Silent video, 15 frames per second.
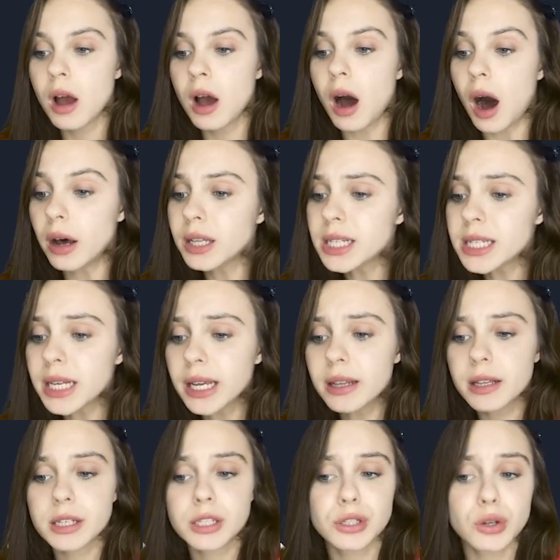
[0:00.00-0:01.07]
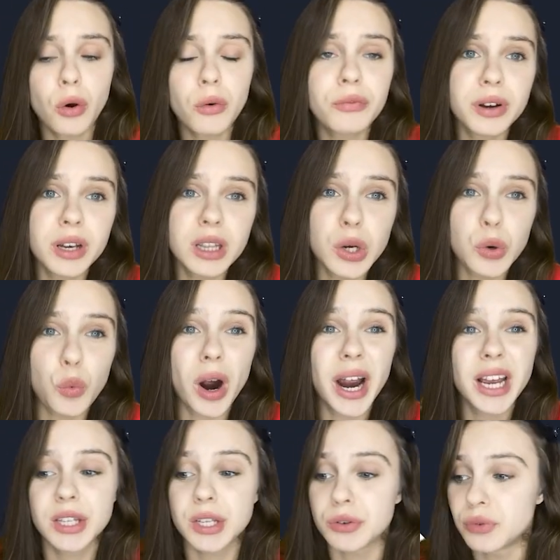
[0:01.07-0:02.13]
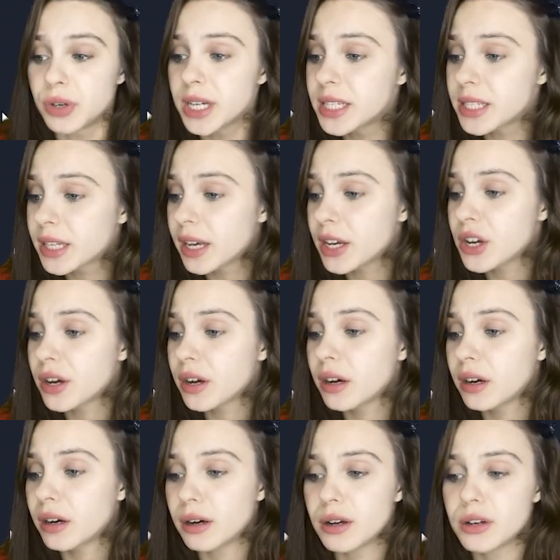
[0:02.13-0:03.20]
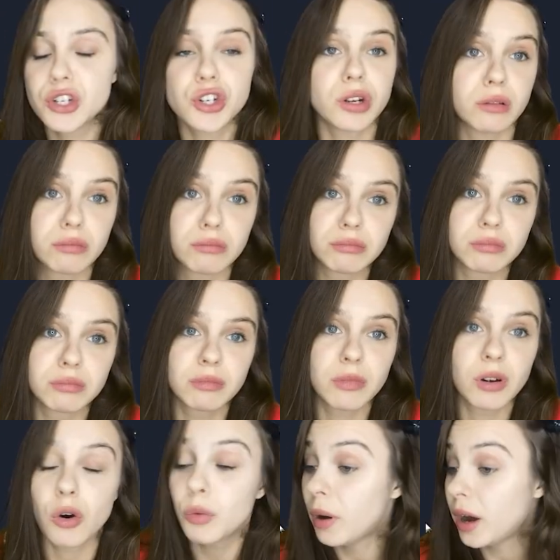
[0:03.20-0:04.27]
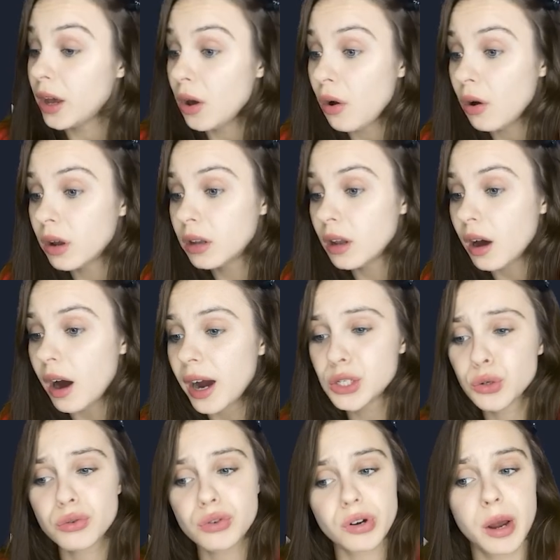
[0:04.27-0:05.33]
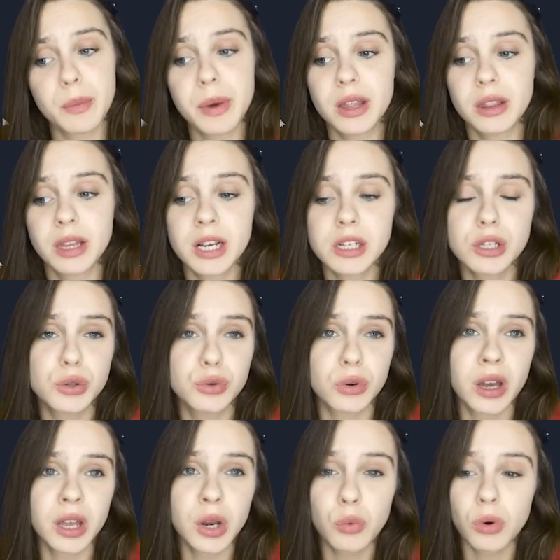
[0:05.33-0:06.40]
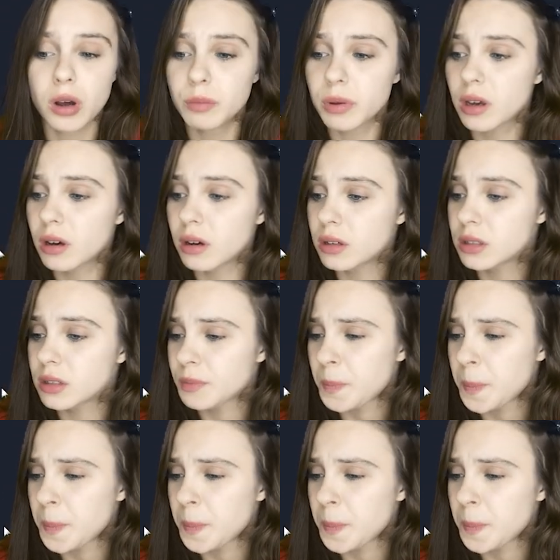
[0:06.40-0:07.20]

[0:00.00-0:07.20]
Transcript: Honestly, this is often quite a risky shit. On my own, I don't recommend this to anyone because